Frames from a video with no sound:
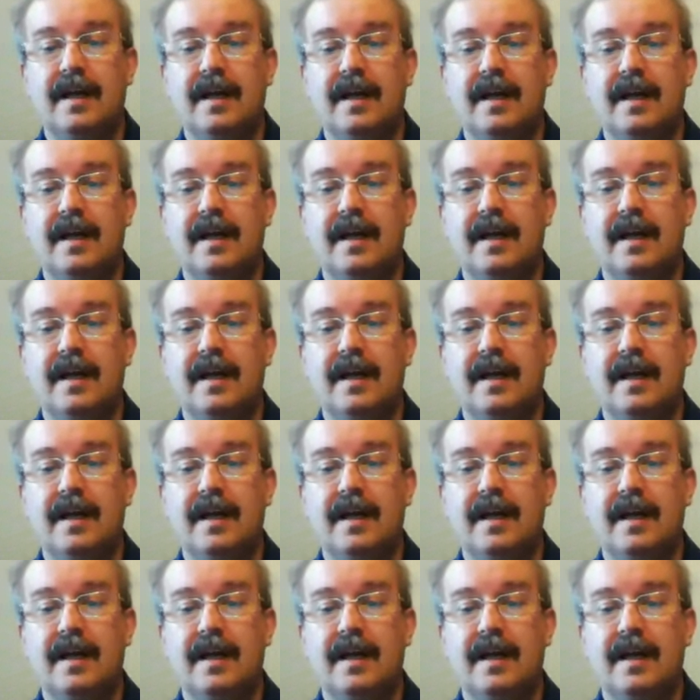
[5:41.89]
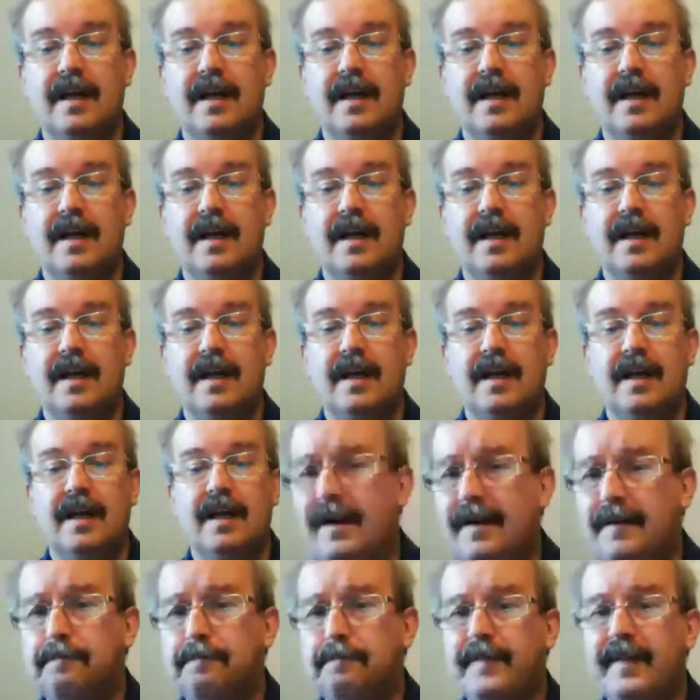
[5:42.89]
and probably a bit of goal planning as
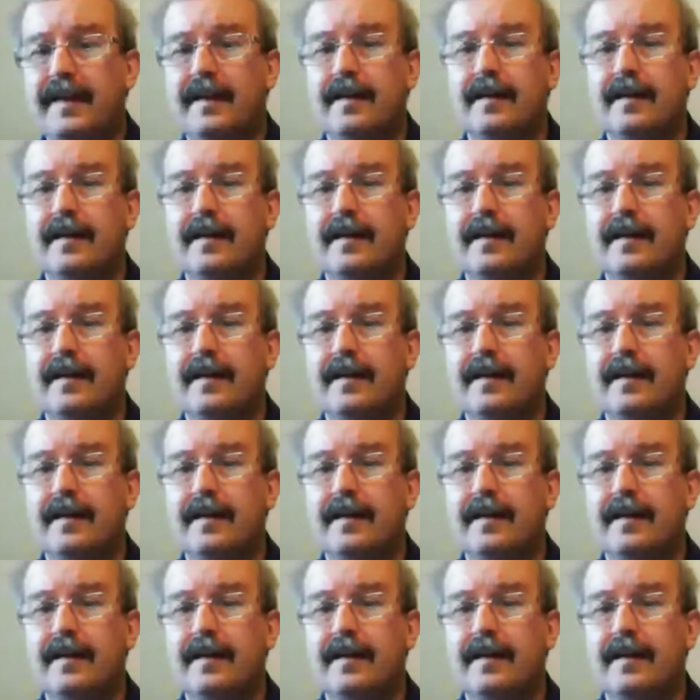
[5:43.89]
well.